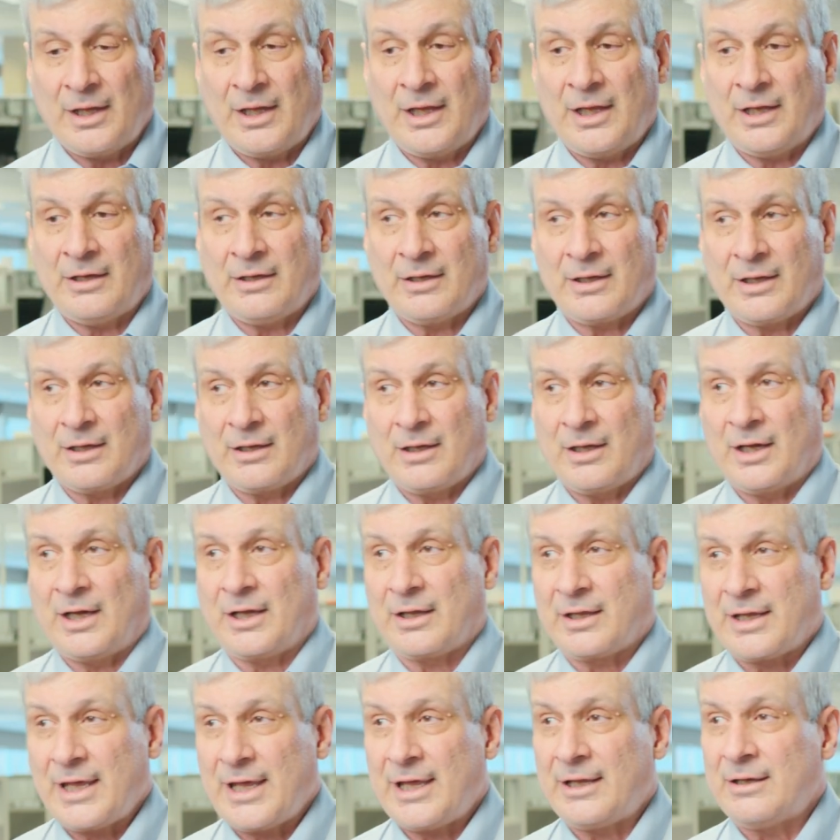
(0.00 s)
and
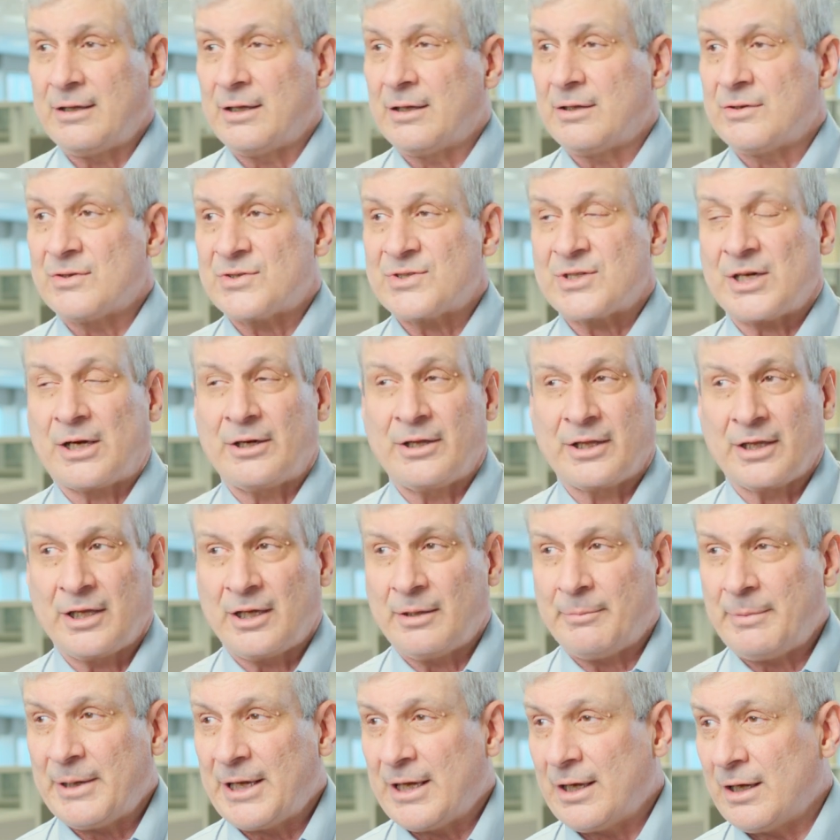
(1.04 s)
again, starting in
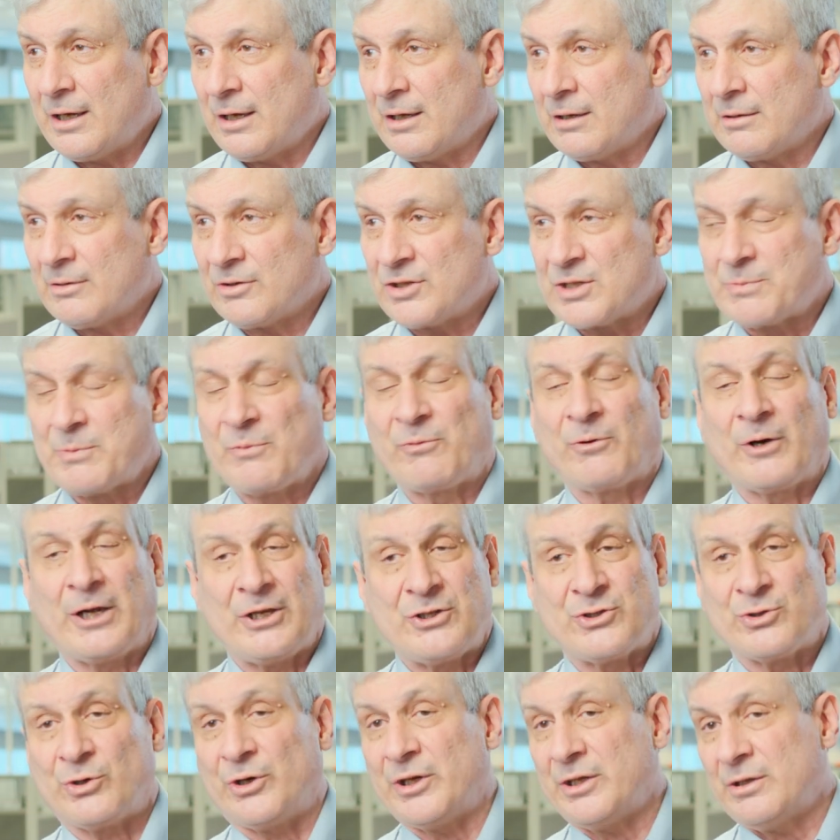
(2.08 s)
about, just before I
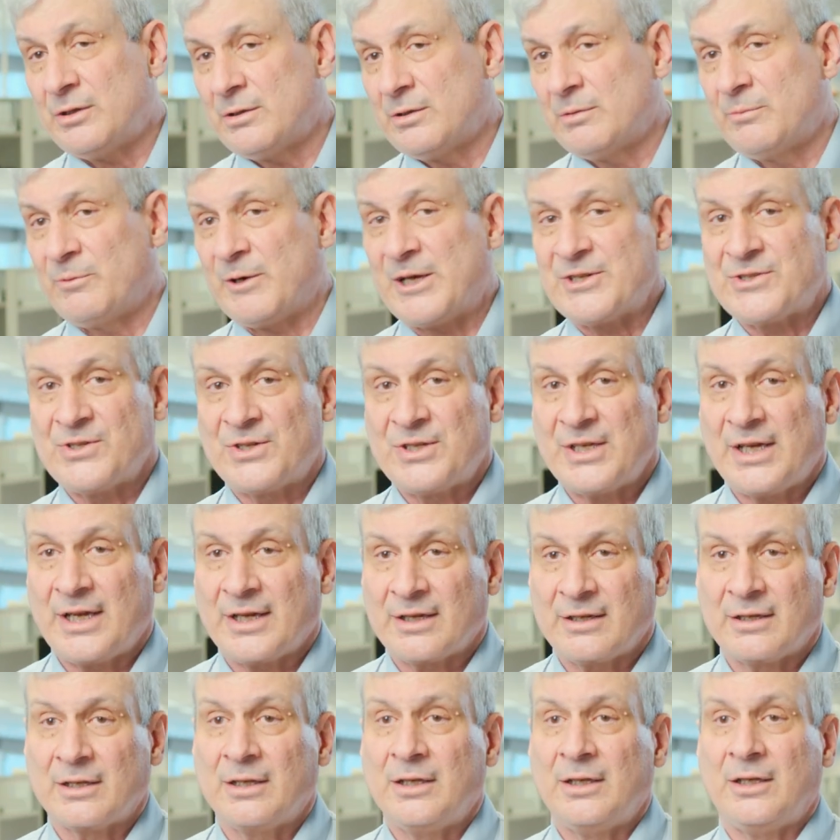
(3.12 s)
joined
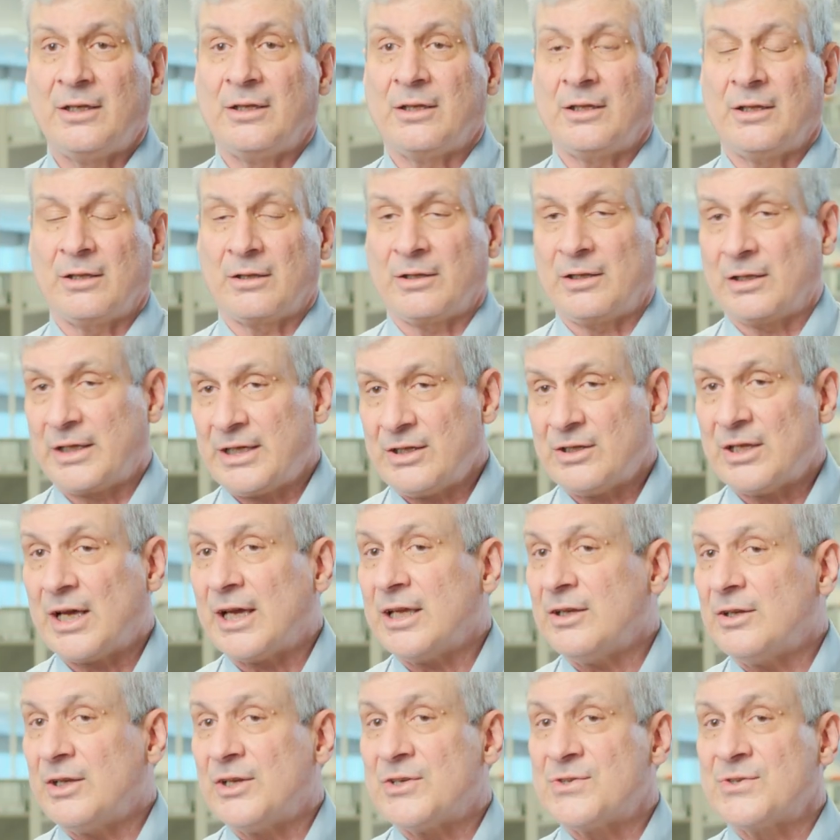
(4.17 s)
Precitech, uh, late
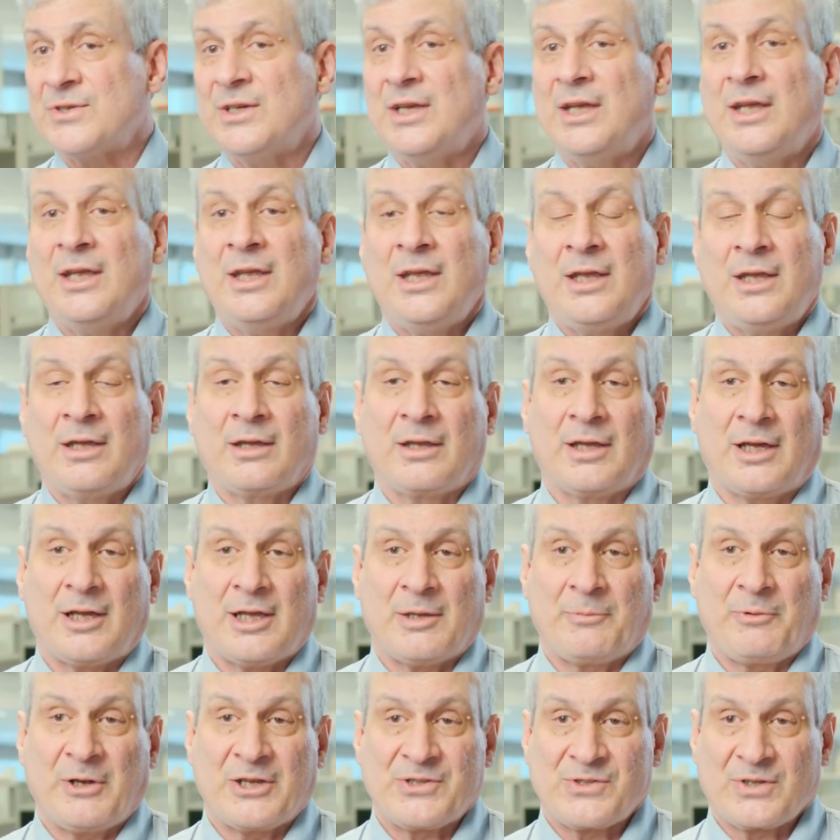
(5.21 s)
90s,
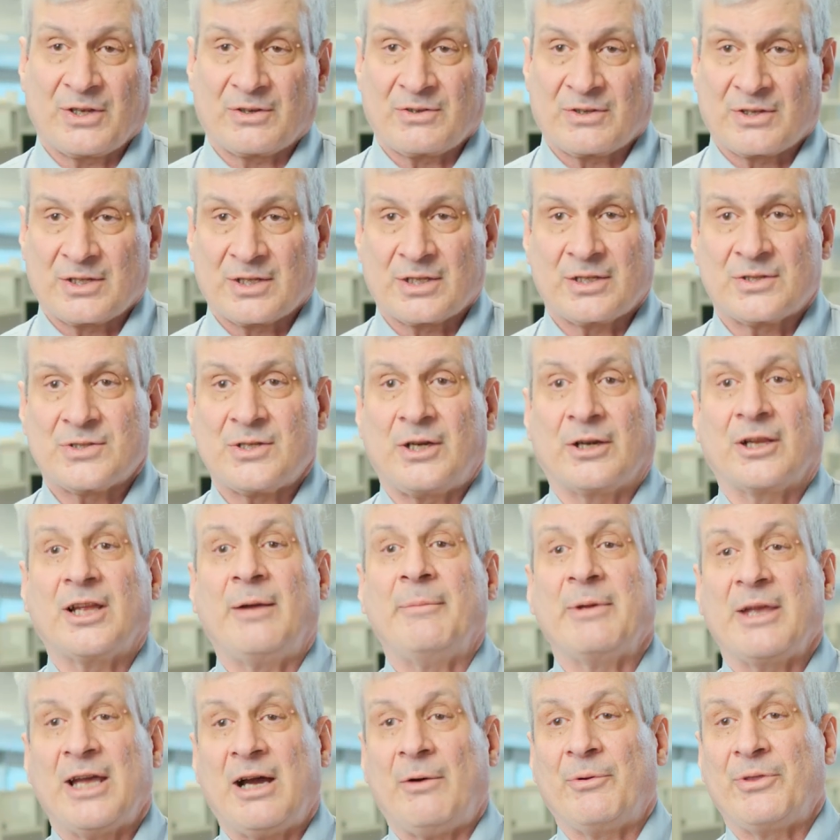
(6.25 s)
uh, start
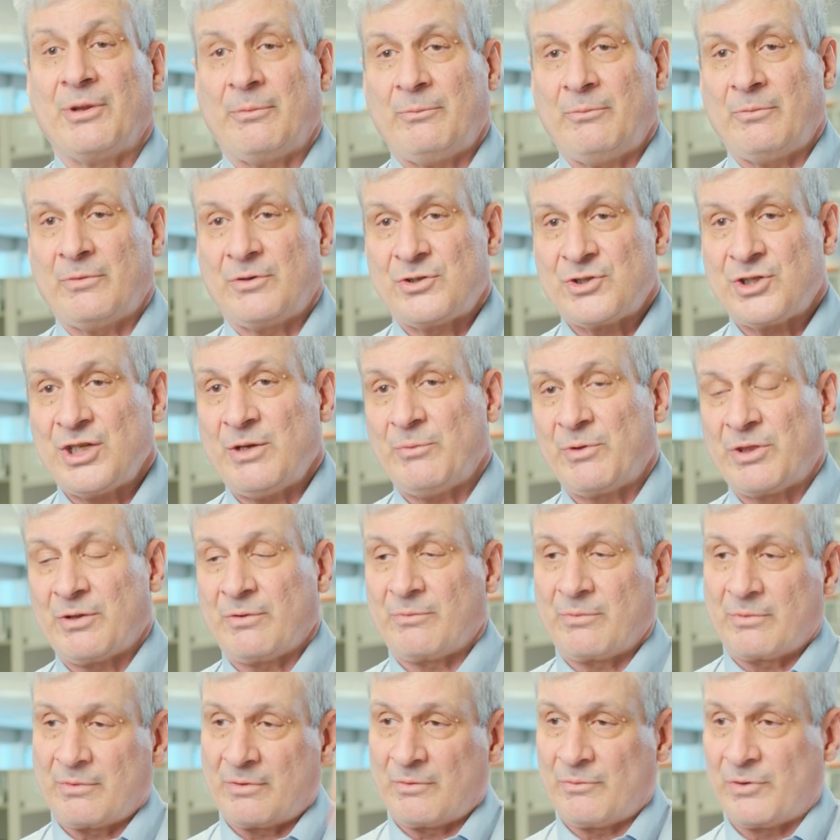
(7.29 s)
coming out with a machine with
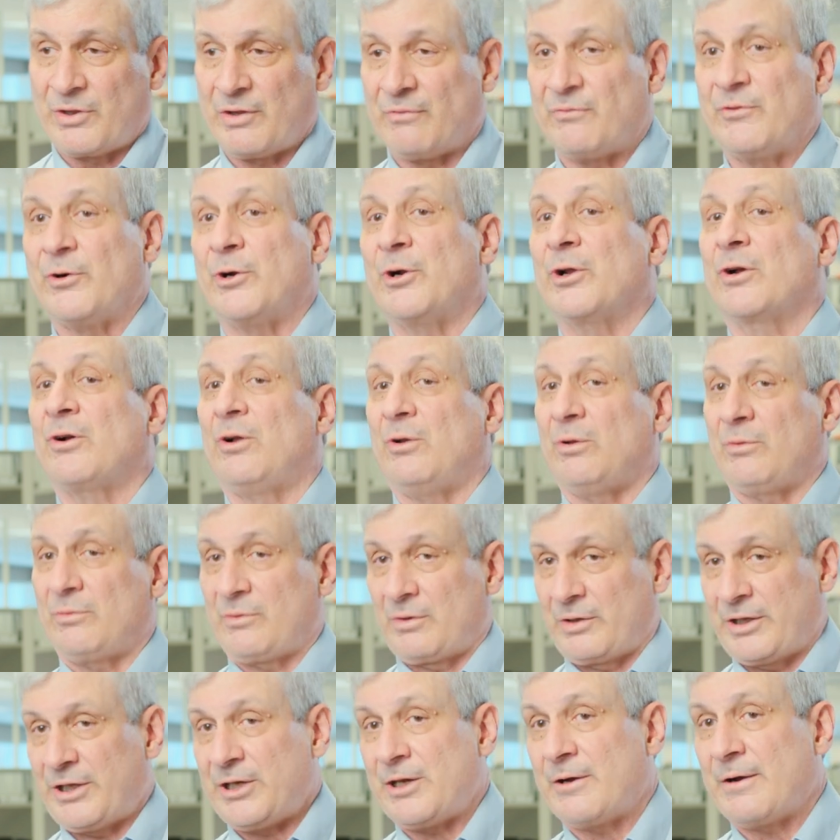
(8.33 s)
a, with a vertical
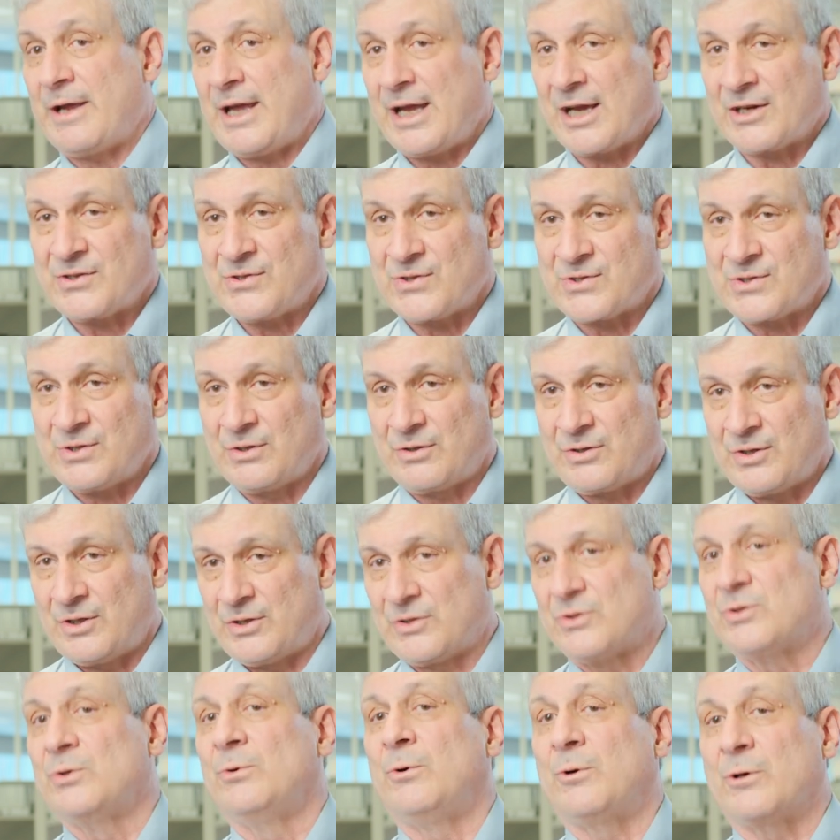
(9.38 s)
linear axis and the
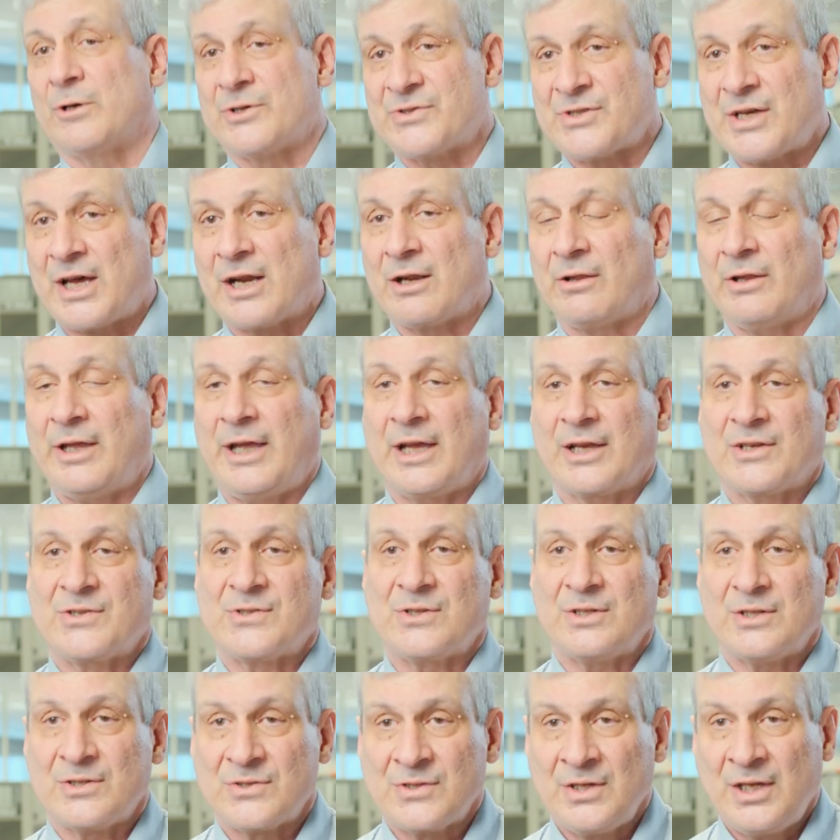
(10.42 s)
two horizontal
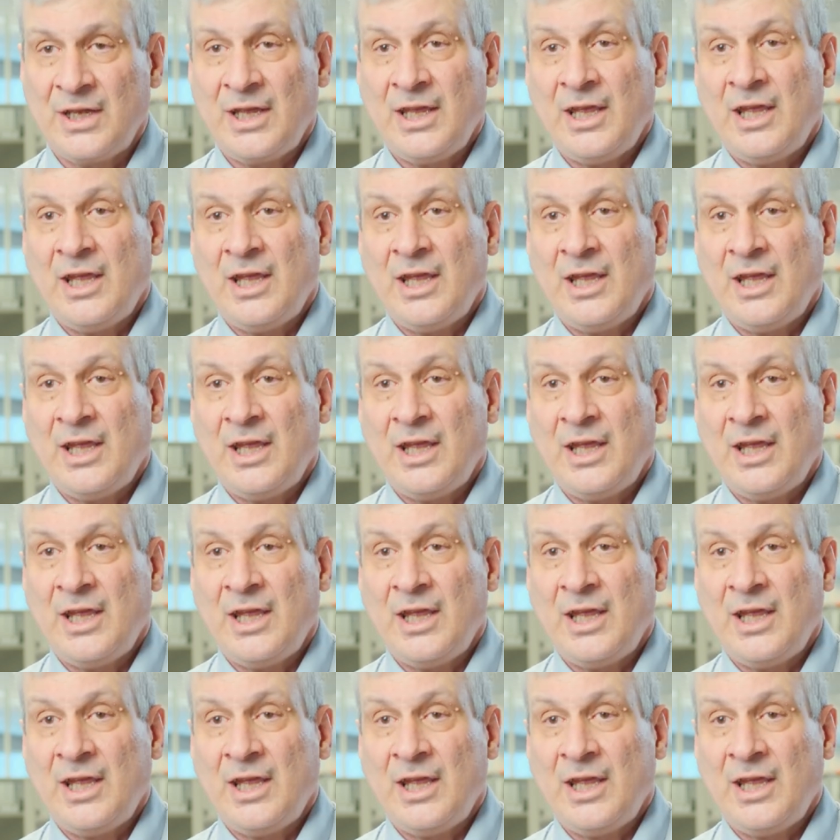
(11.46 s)
axes.